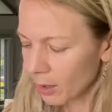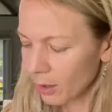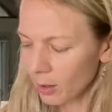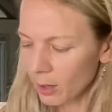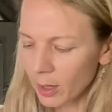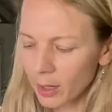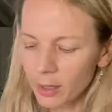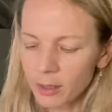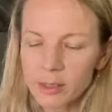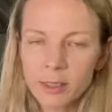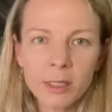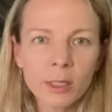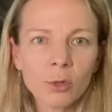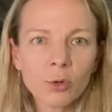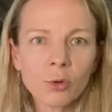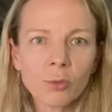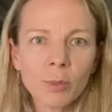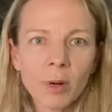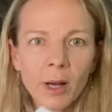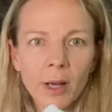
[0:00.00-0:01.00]
I did
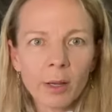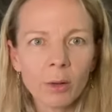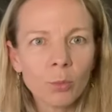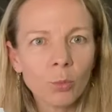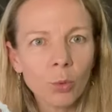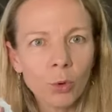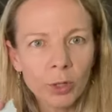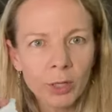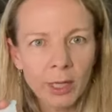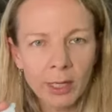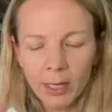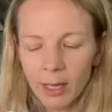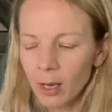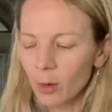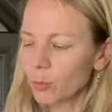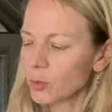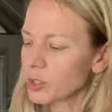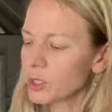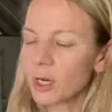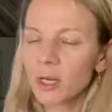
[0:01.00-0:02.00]
all my working
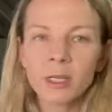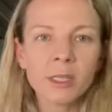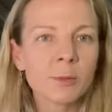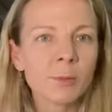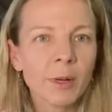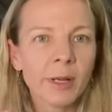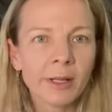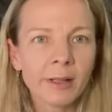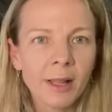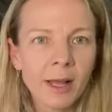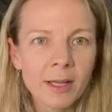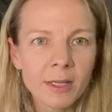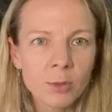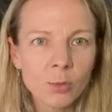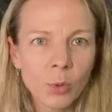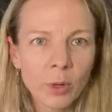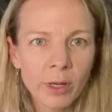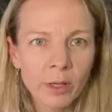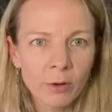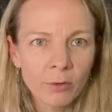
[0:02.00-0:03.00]
out, which I explained last
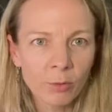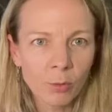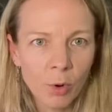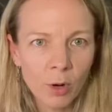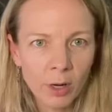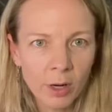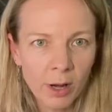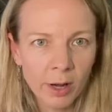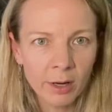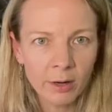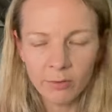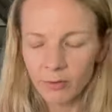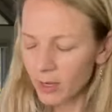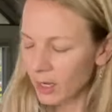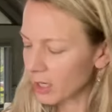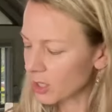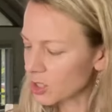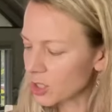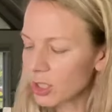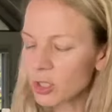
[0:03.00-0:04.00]
week, of what kind of
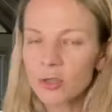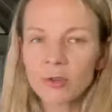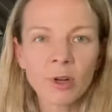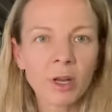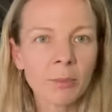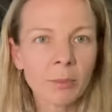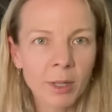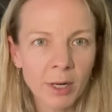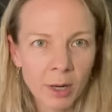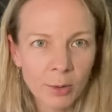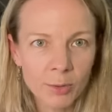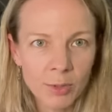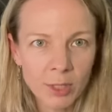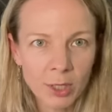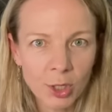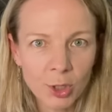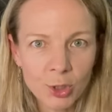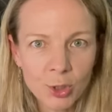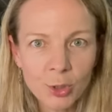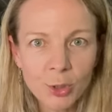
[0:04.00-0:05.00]
edging treatment I was
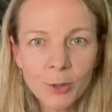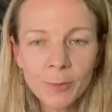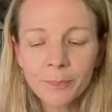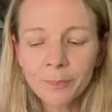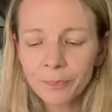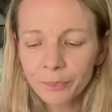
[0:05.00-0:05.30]
going to do.